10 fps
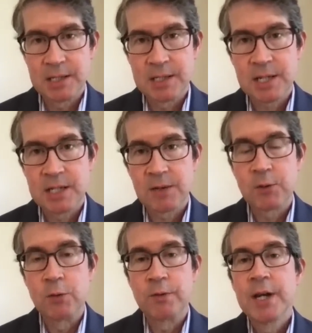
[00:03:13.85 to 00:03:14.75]
It says if
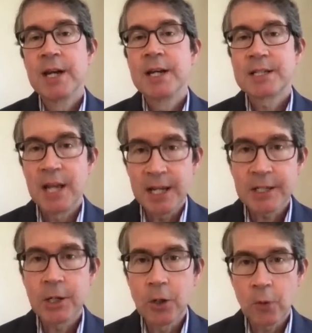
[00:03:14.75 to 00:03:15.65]
you've
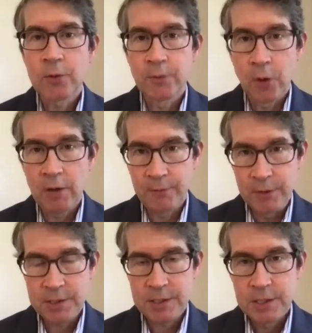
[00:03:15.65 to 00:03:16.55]
taken an oath of
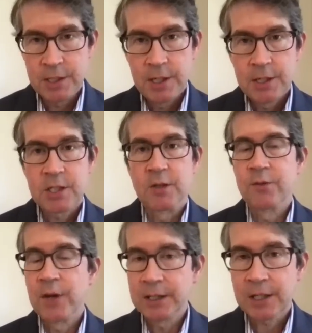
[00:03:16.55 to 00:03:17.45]
office to
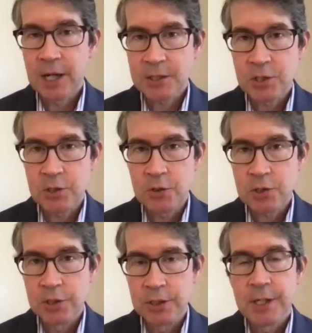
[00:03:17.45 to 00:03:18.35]
defend the
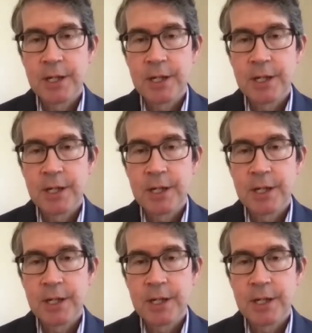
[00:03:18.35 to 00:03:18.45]
Constitution,